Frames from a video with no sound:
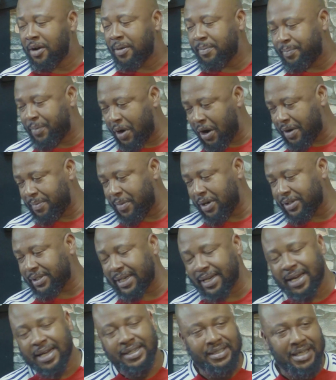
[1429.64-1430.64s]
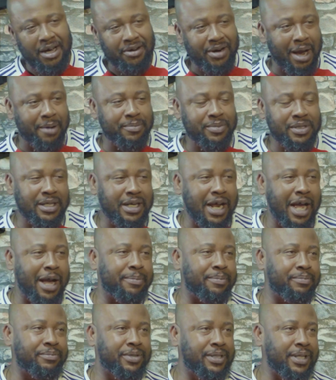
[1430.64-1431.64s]
Bournemouth against Southampton.
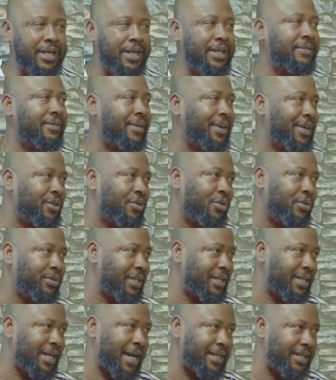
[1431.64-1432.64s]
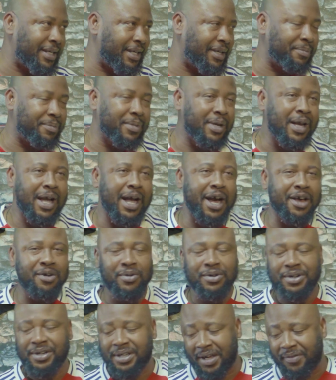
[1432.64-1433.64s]
I'm seeing 3 goals in that game. I
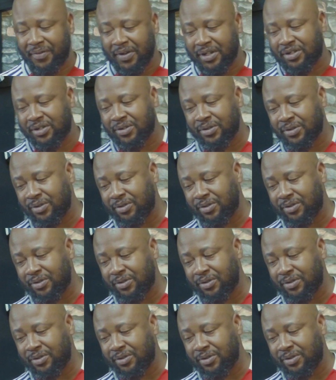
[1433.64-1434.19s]
don't want to give it to